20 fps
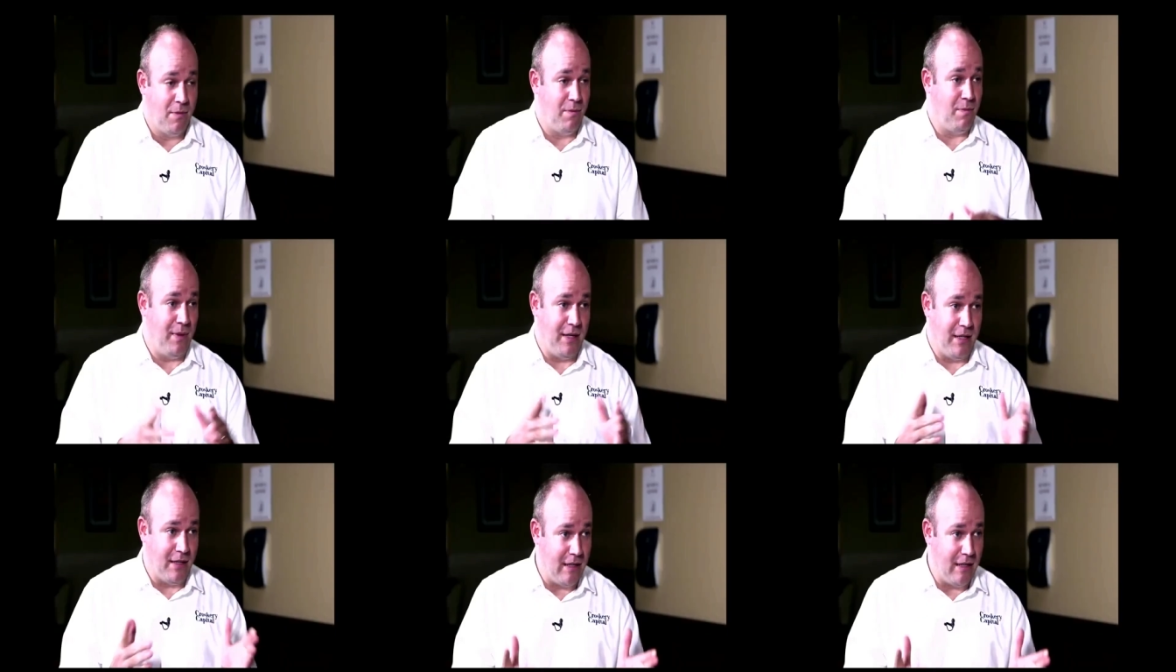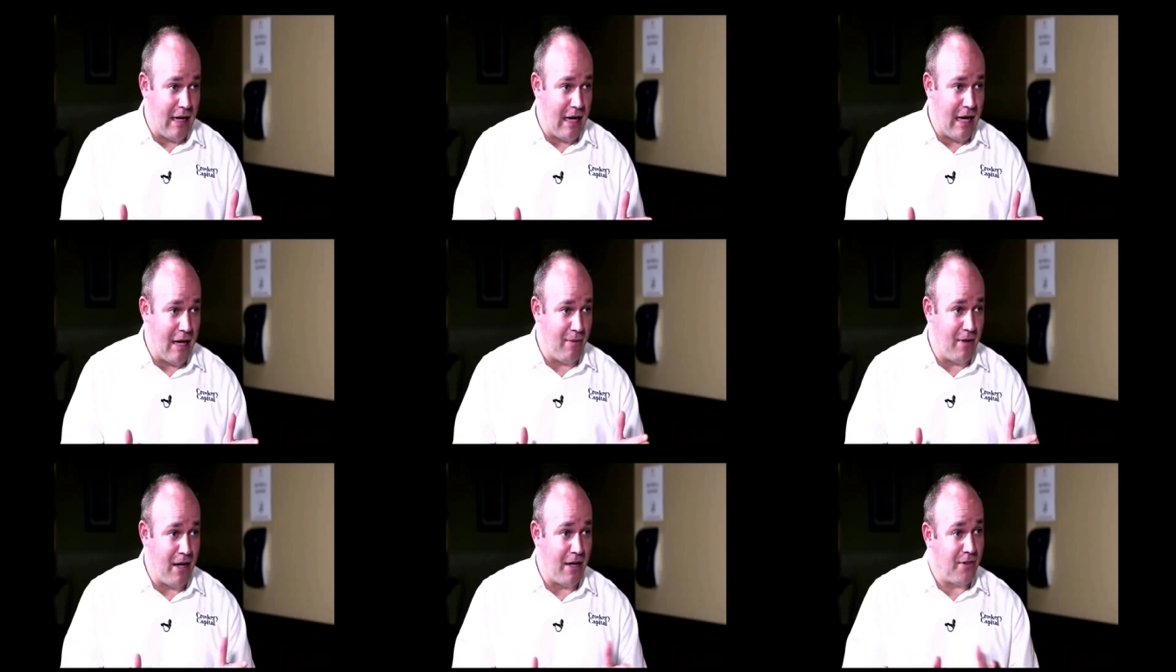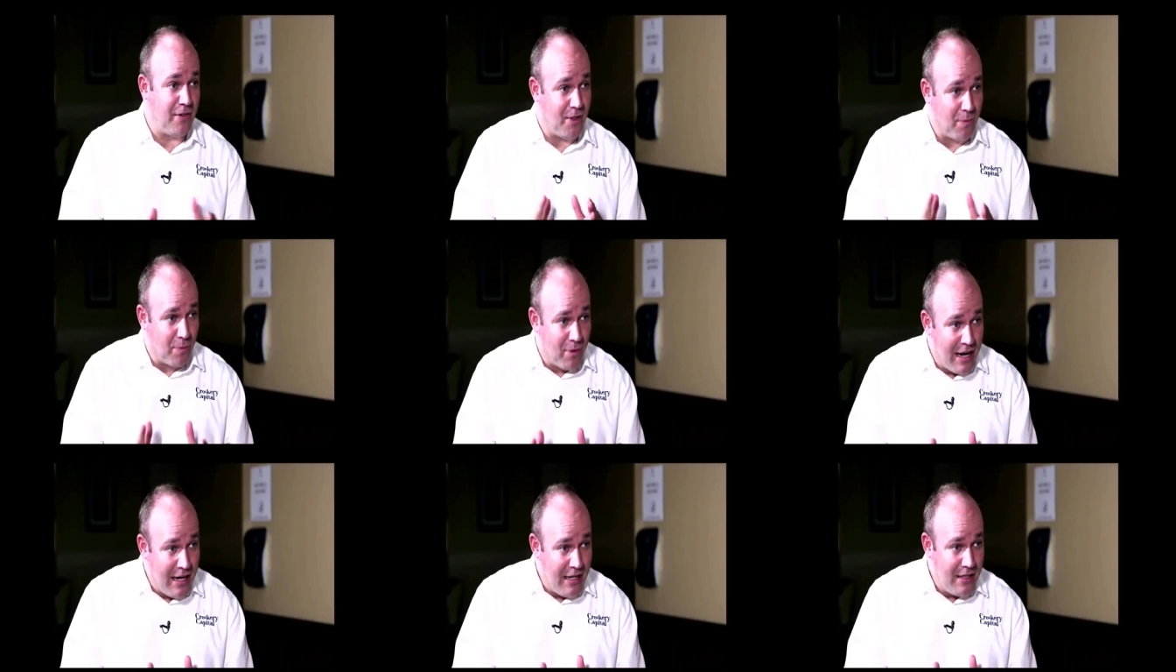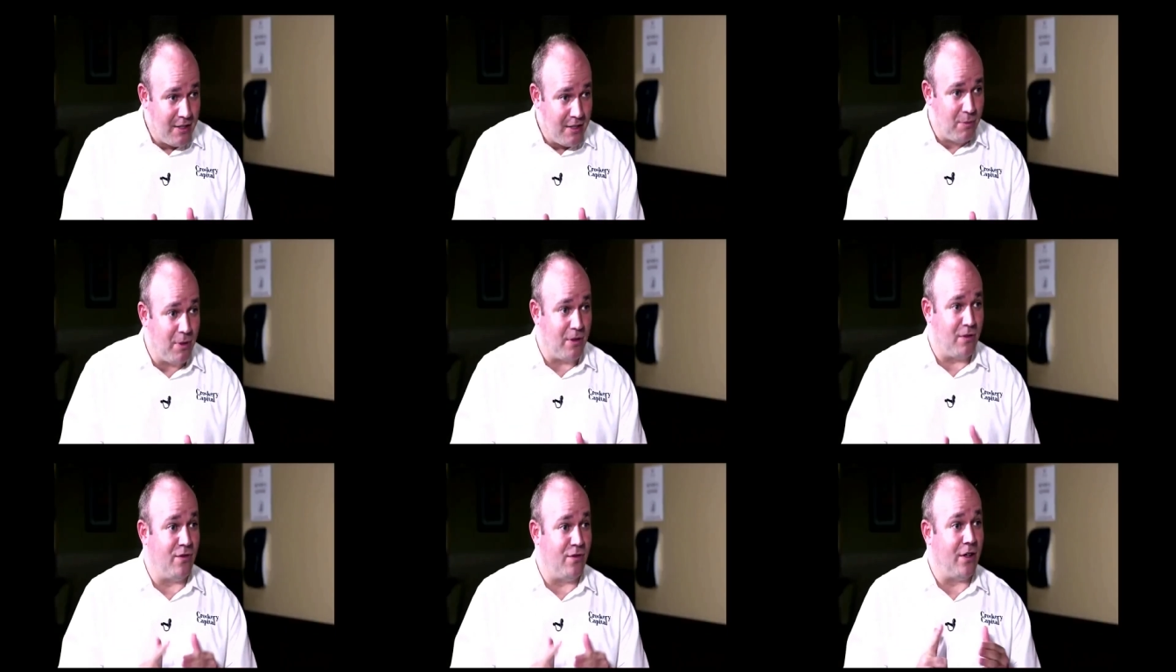big, not a surprise,
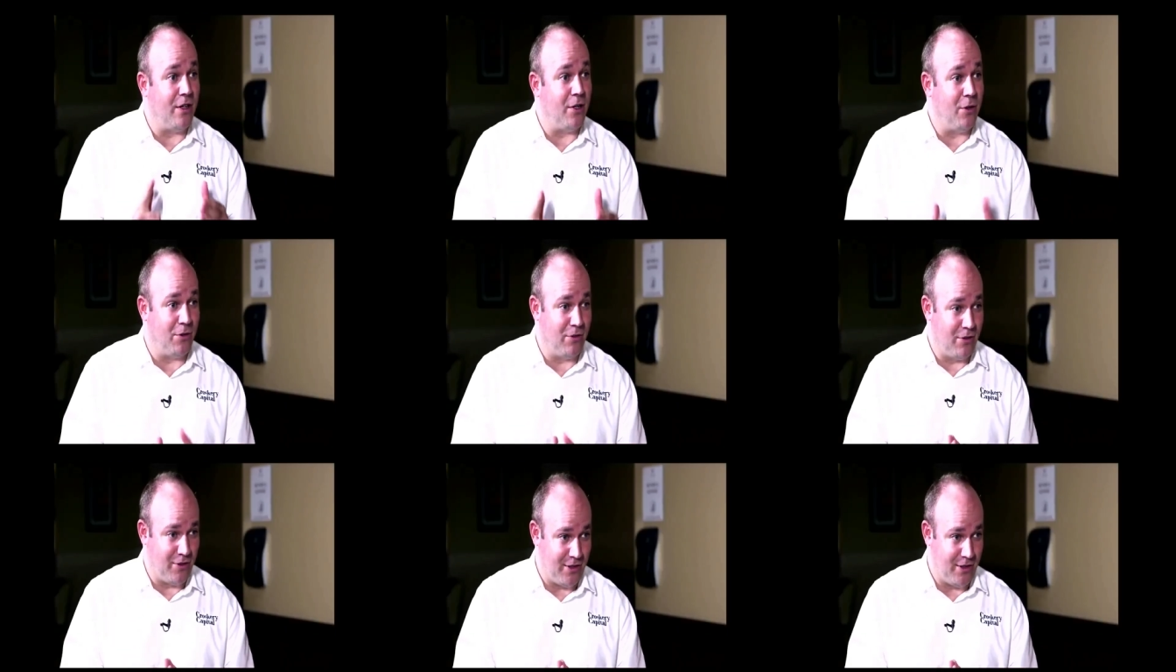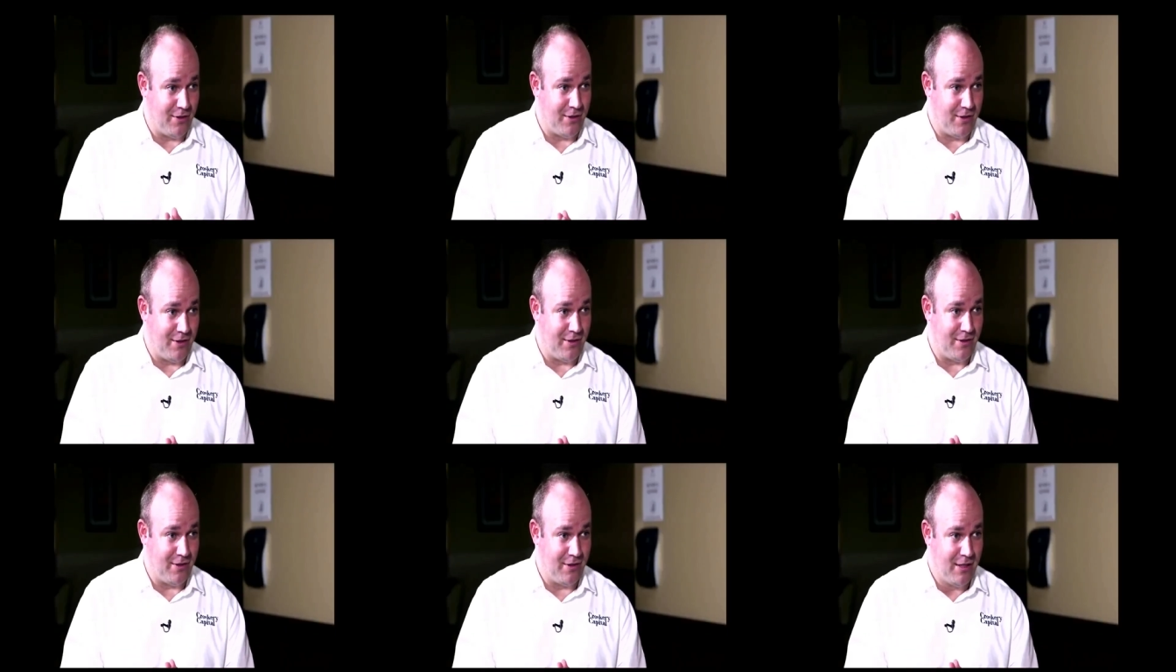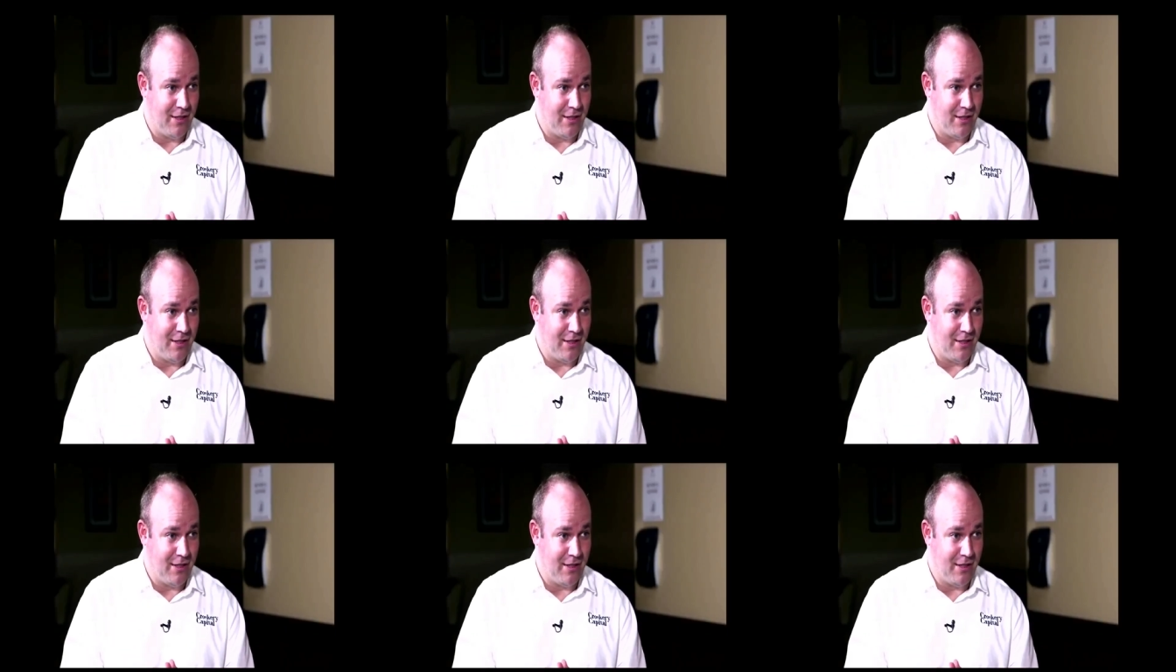but very good results.